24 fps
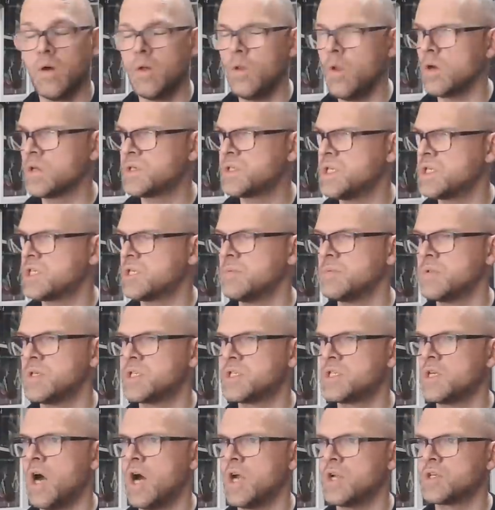Not systems as
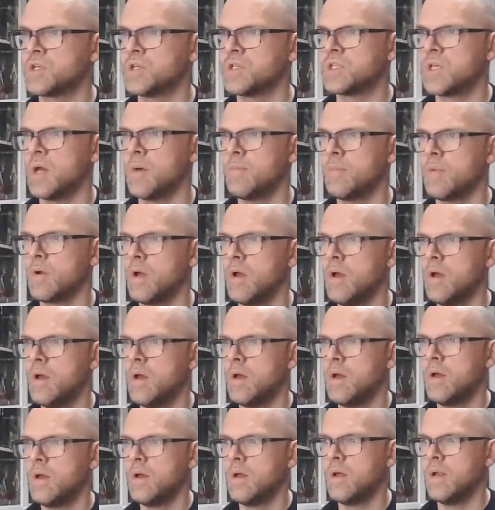such, because some
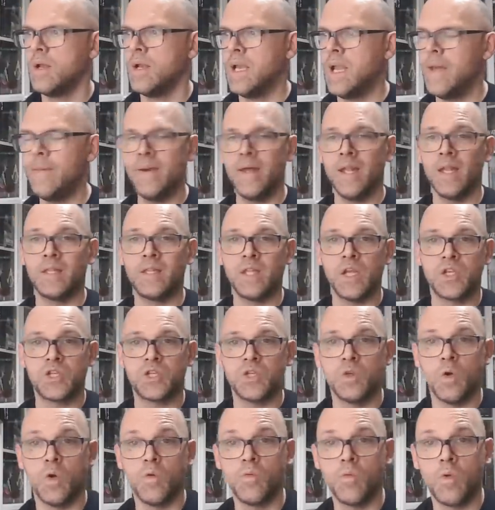limited
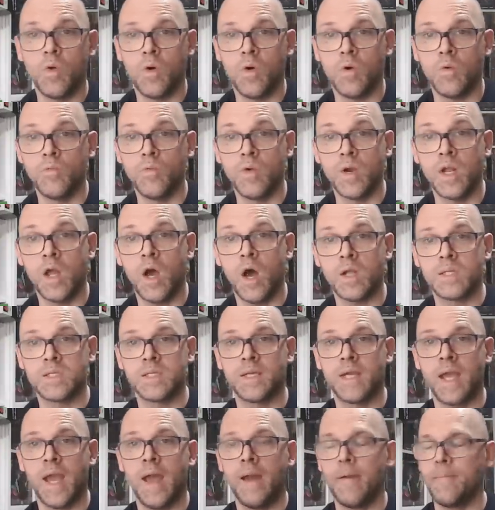edition or really hard
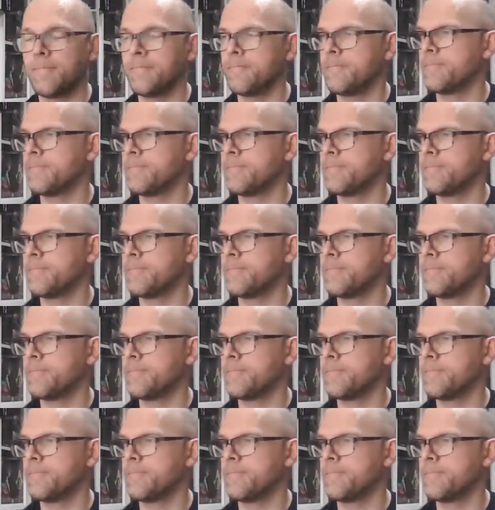to get